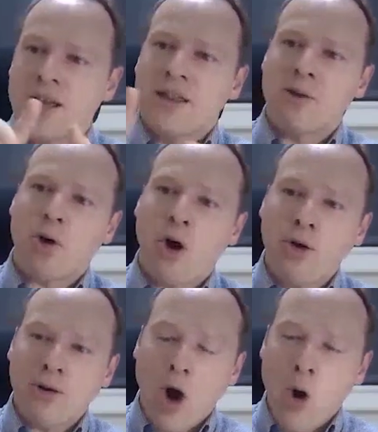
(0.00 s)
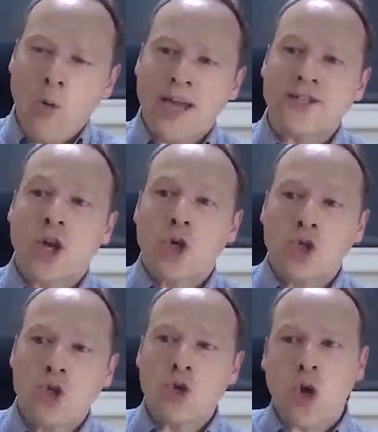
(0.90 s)
there were always
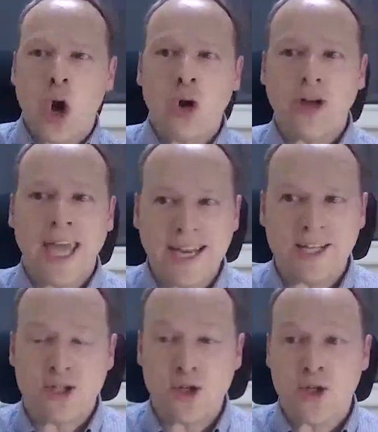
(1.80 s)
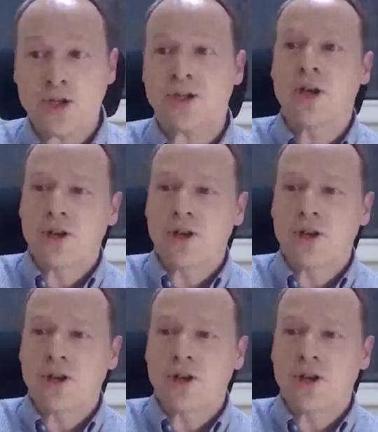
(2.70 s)
2 co-located students.